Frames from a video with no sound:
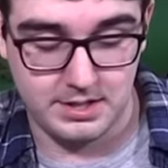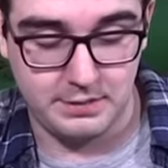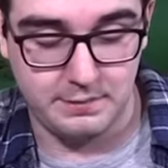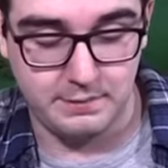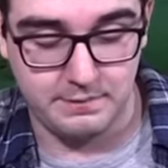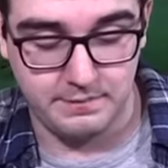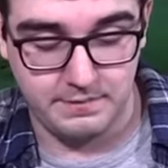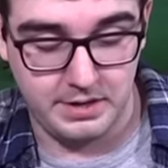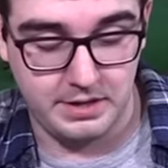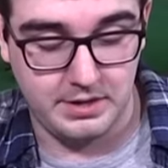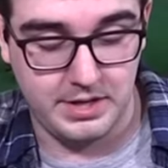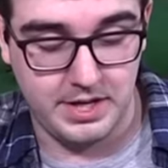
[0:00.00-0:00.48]
They're
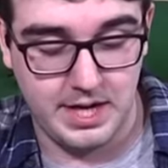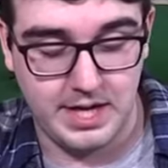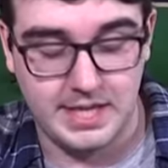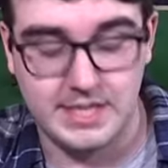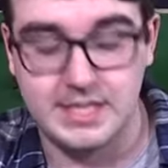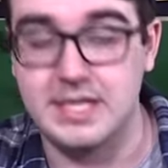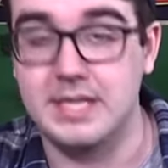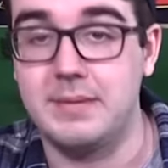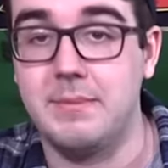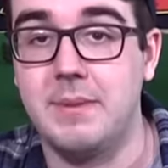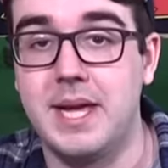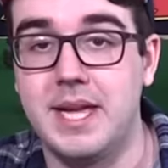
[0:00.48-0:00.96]
very
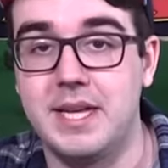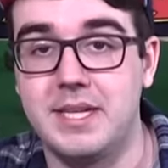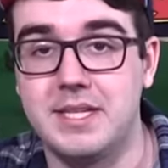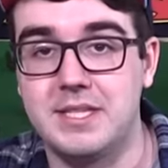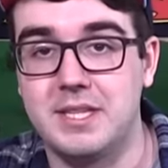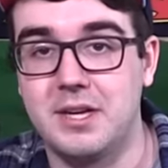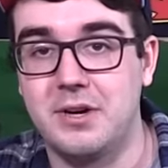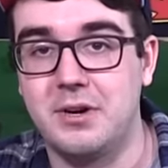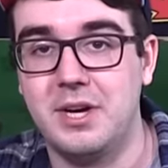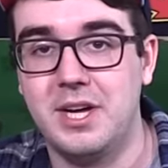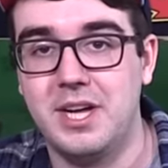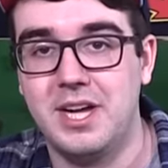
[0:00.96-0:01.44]
nicely made.
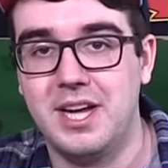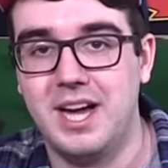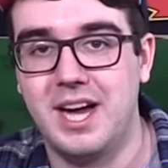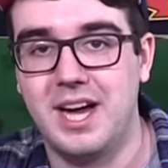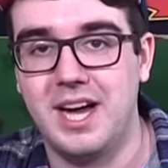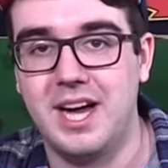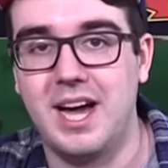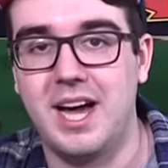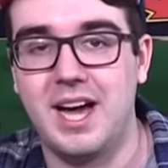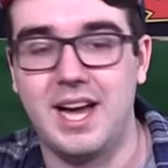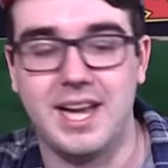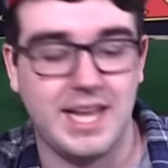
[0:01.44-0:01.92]
So
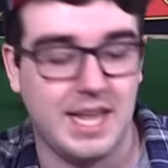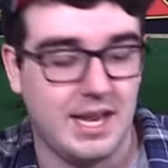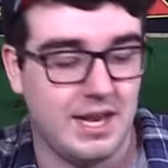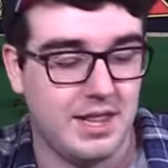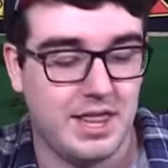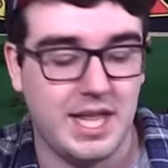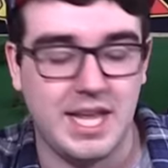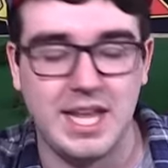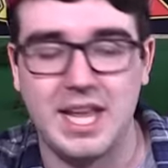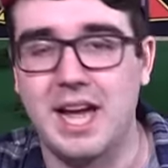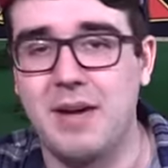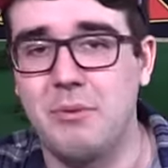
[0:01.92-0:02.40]

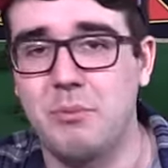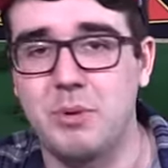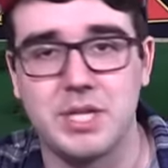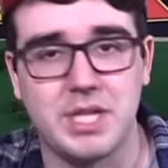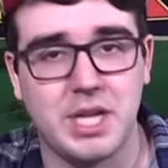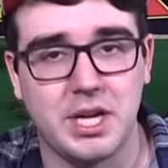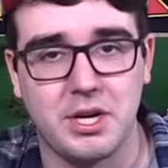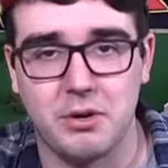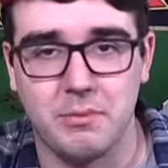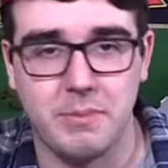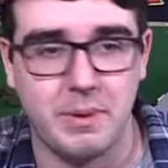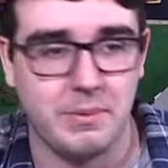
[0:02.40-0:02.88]
I wish
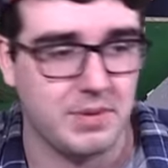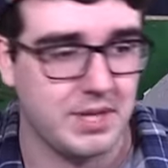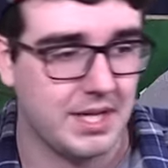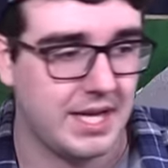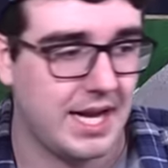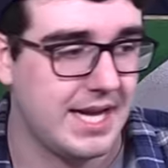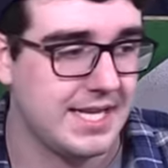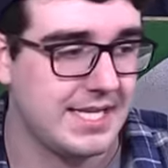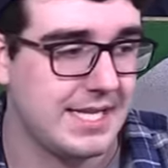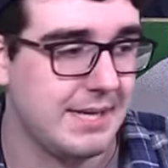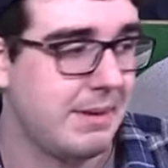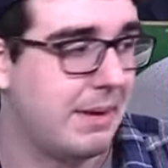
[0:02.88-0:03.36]
I could remember the
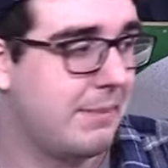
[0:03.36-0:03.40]
guy's name.